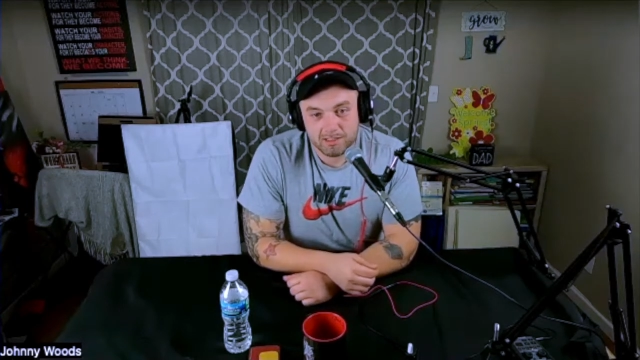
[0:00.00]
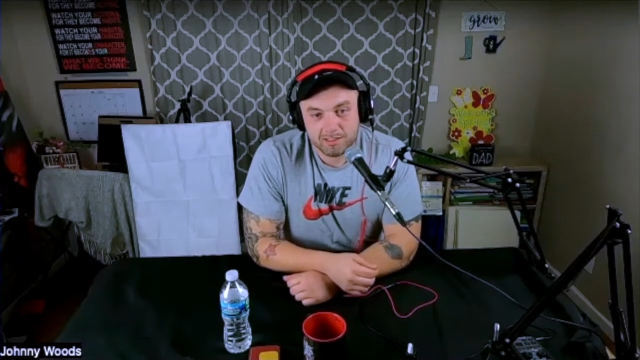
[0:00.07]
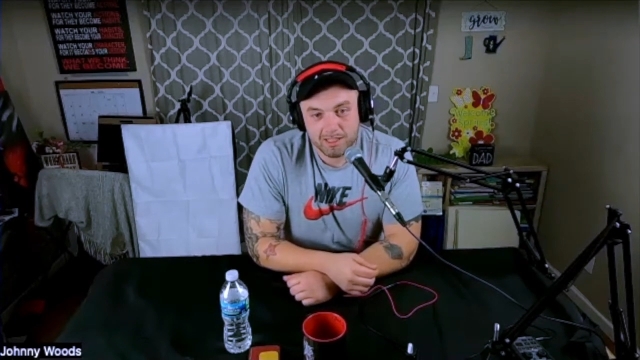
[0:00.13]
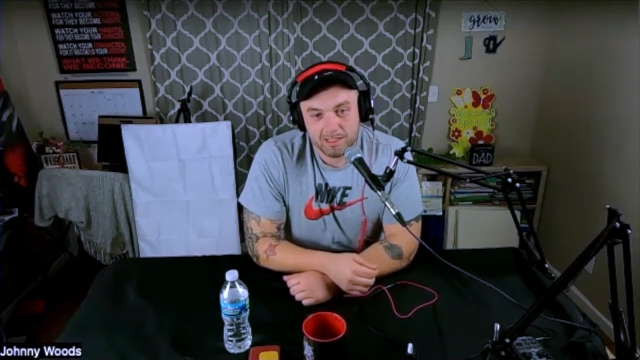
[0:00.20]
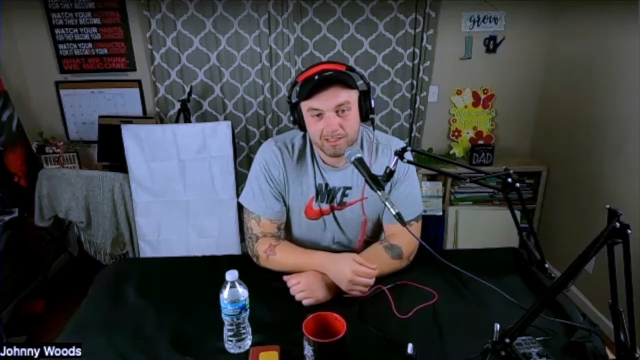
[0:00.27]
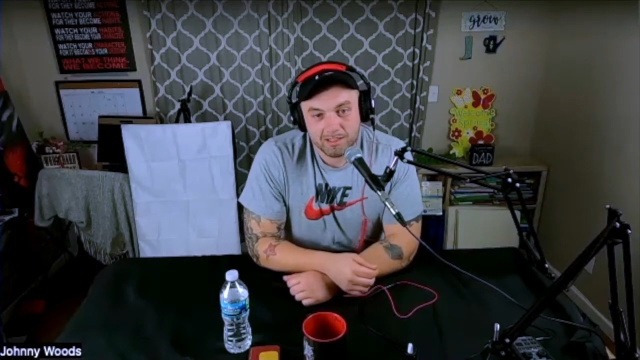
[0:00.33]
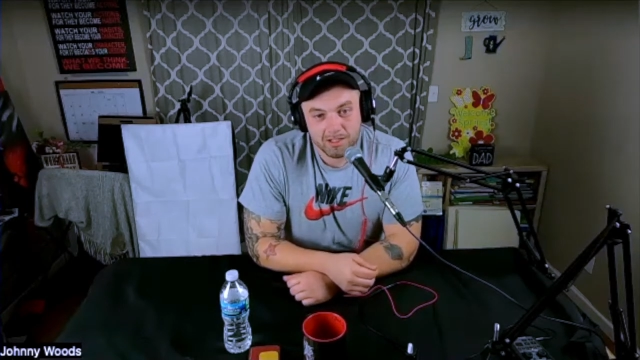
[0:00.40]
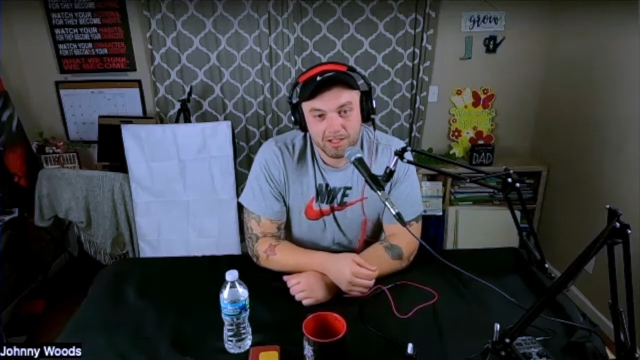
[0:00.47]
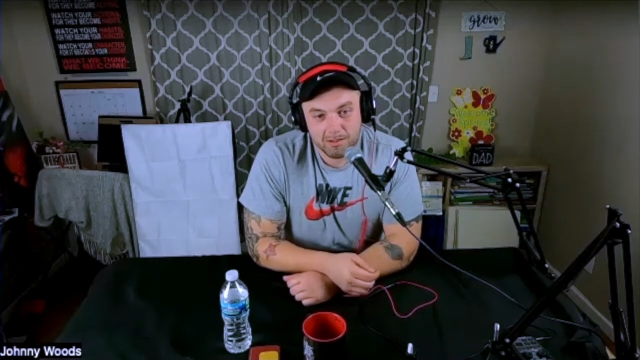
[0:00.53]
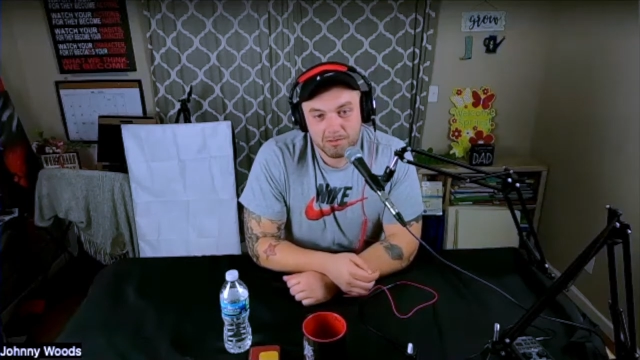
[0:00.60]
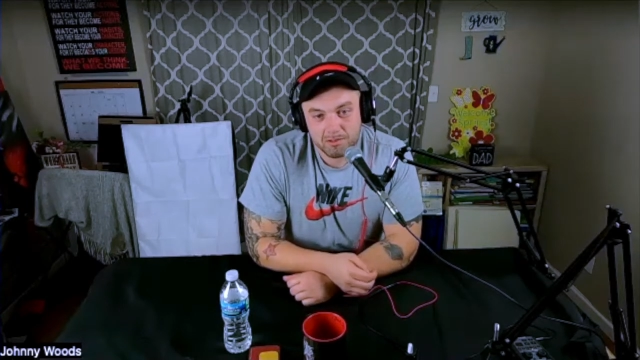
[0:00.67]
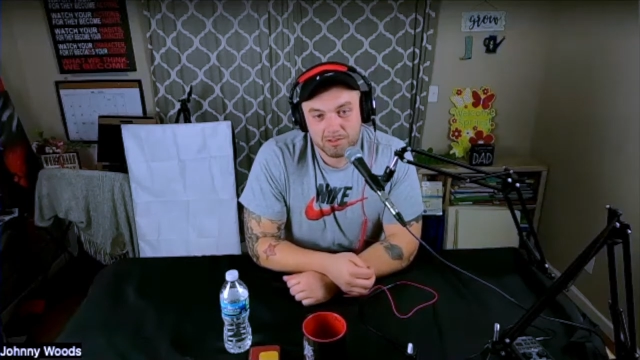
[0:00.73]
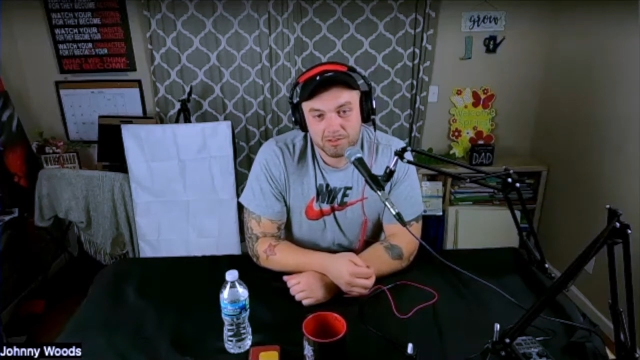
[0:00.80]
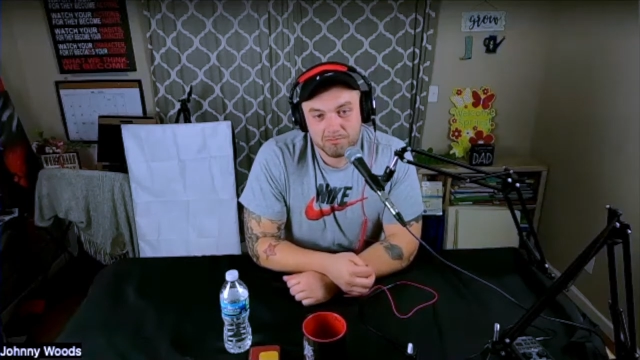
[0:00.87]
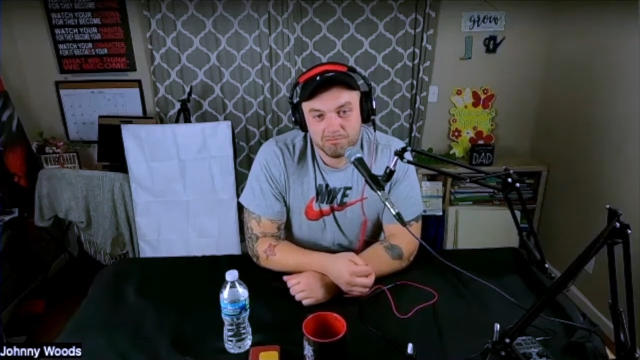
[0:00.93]
I thought I
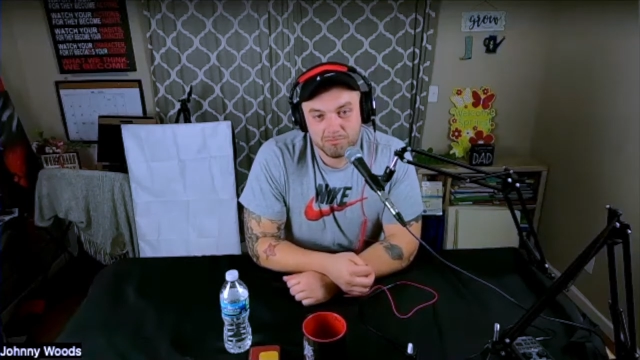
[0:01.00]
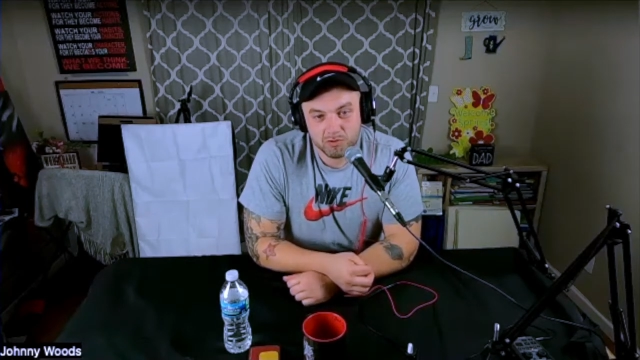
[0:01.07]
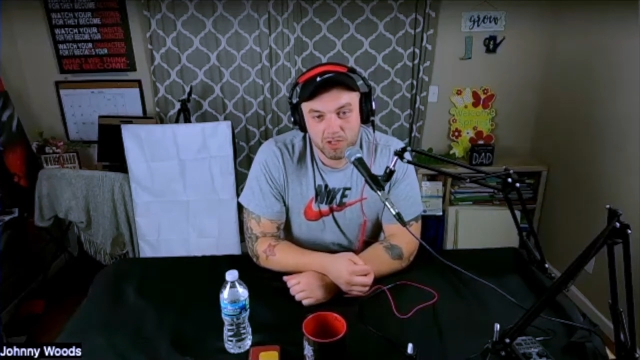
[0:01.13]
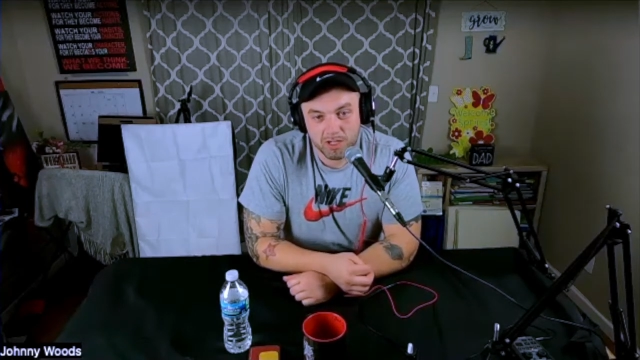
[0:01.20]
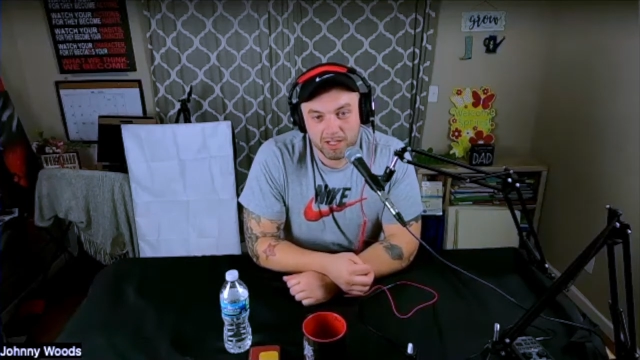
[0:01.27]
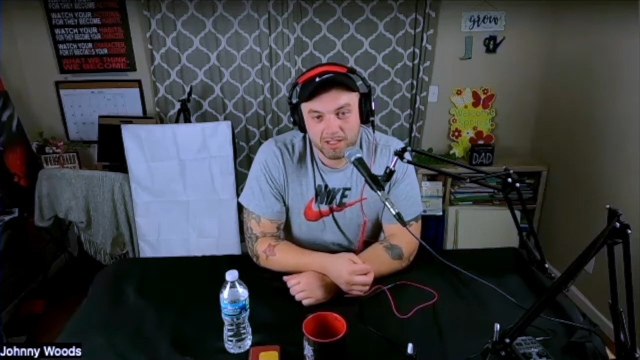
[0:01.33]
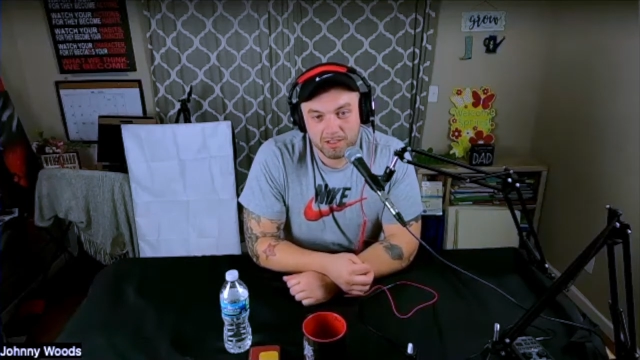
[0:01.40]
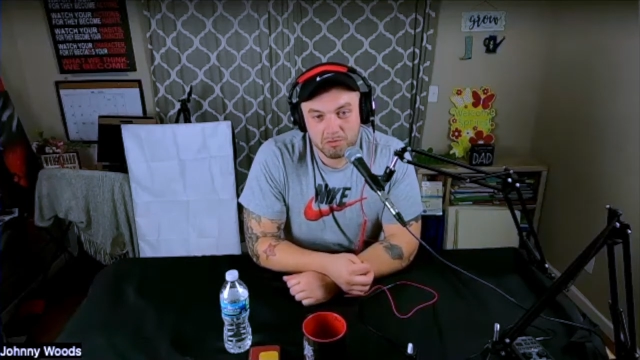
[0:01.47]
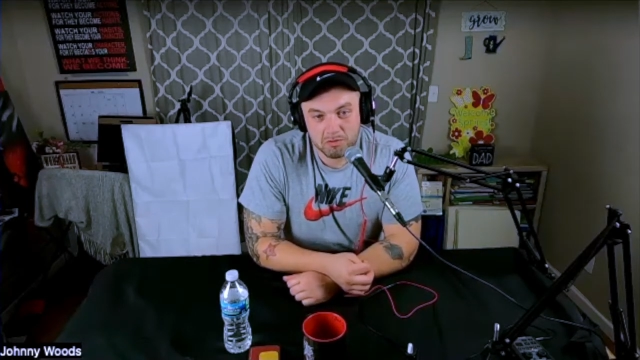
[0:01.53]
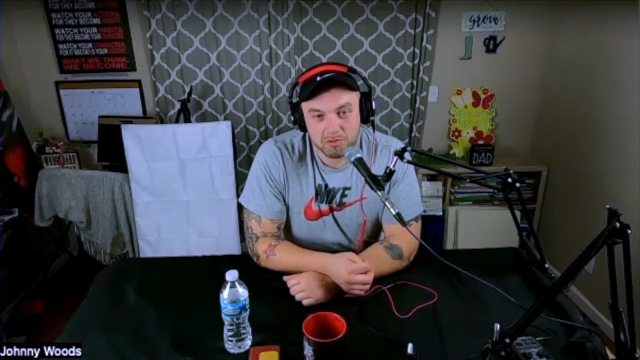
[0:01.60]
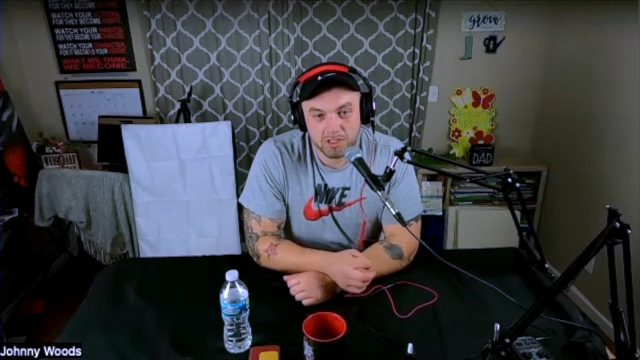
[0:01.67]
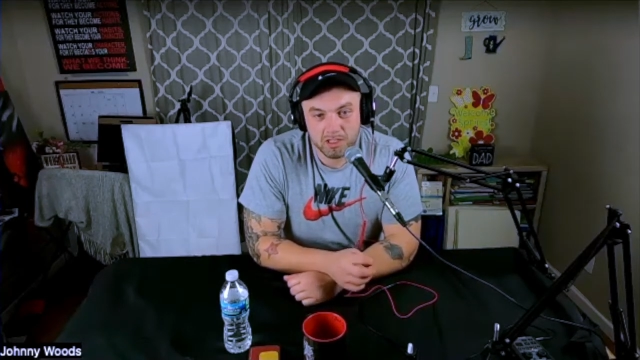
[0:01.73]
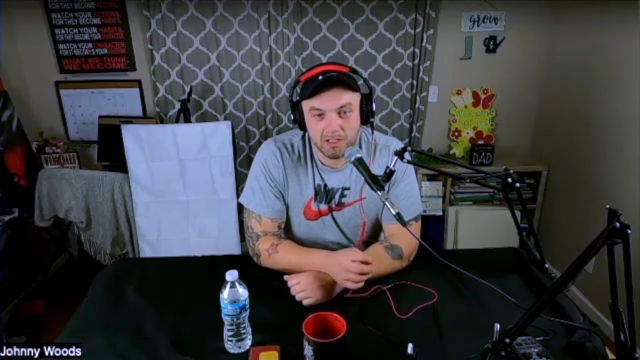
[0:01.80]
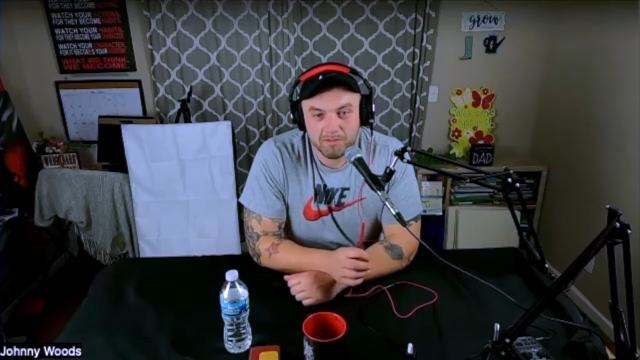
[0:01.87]
was trying new stuff